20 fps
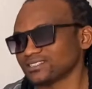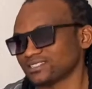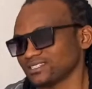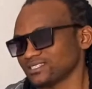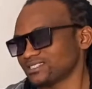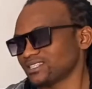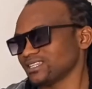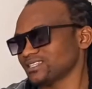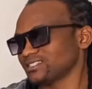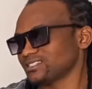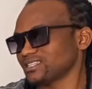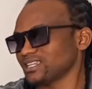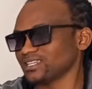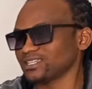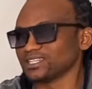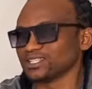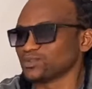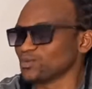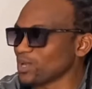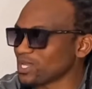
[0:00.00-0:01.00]
these days it
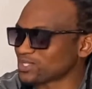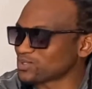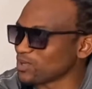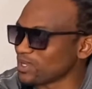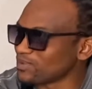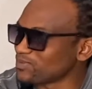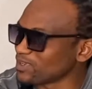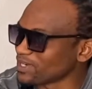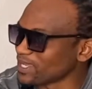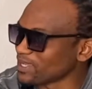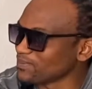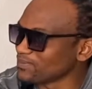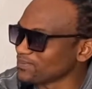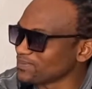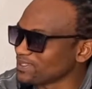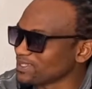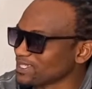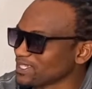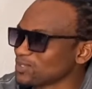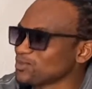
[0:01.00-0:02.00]
works well for them.
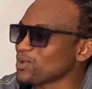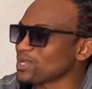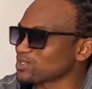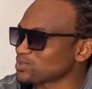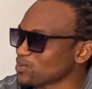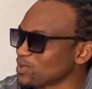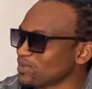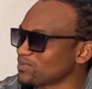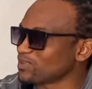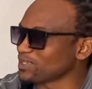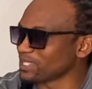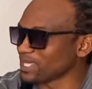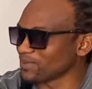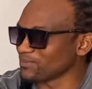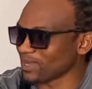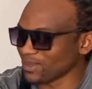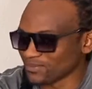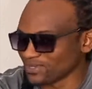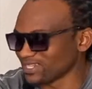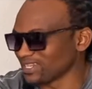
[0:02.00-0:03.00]
It works well for
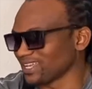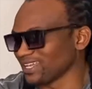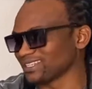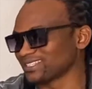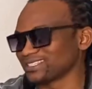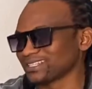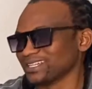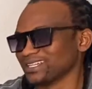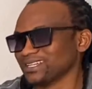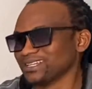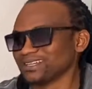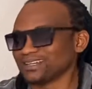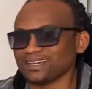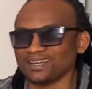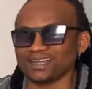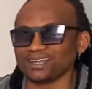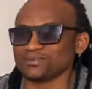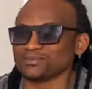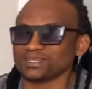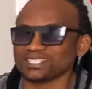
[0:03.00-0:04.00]
them. I mean,
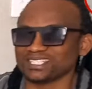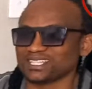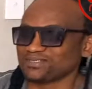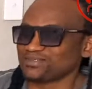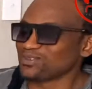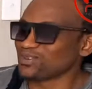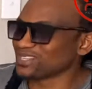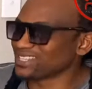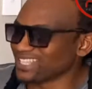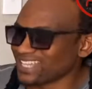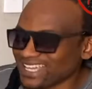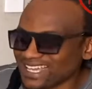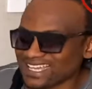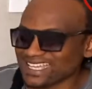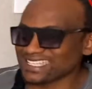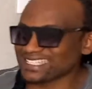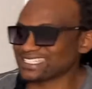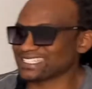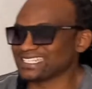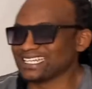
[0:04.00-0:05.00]
they've got the
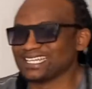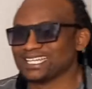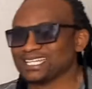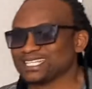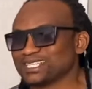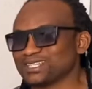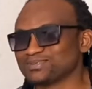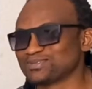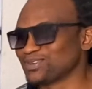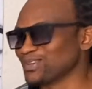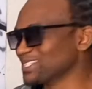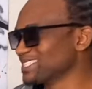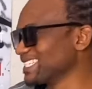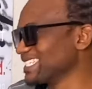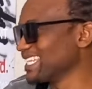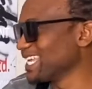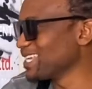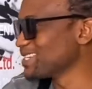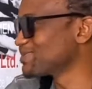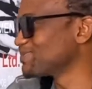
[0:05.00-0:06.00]
ass, they've got the
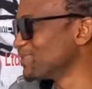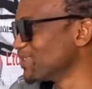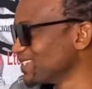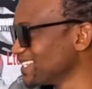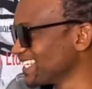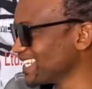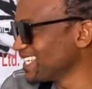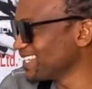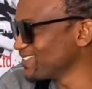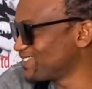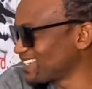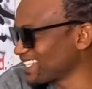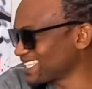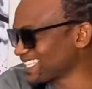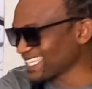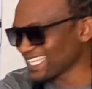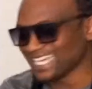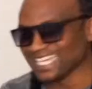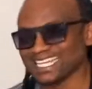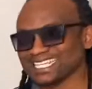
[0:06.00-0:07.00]
nice body.
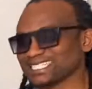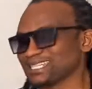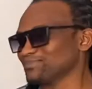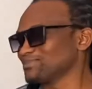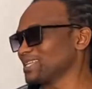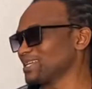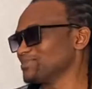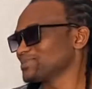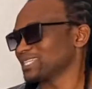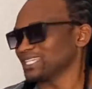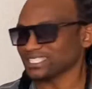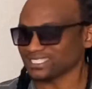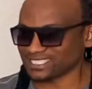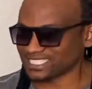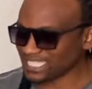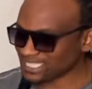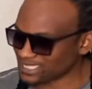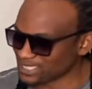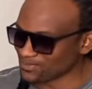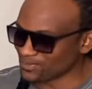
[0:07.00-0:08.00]
Sometimes,
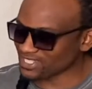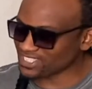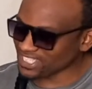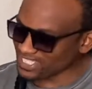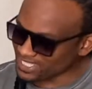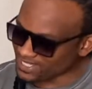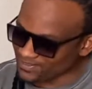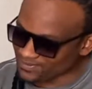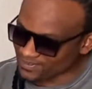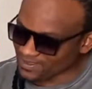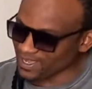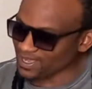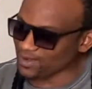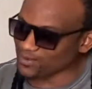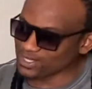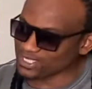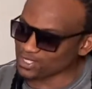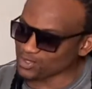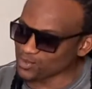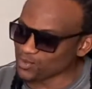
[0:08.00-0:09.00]
just imagine if I
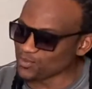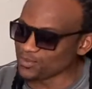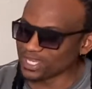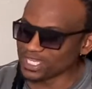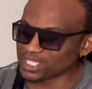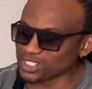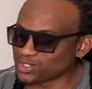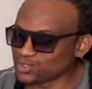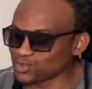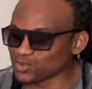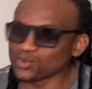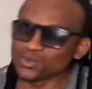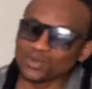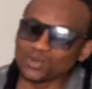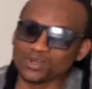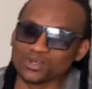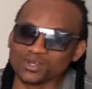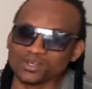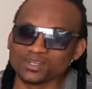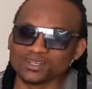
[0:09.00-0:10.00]
was a woman,
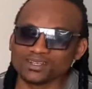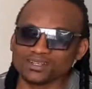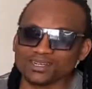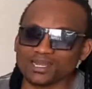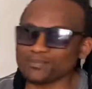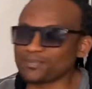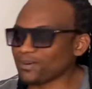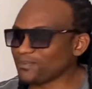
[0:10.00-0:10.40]
it's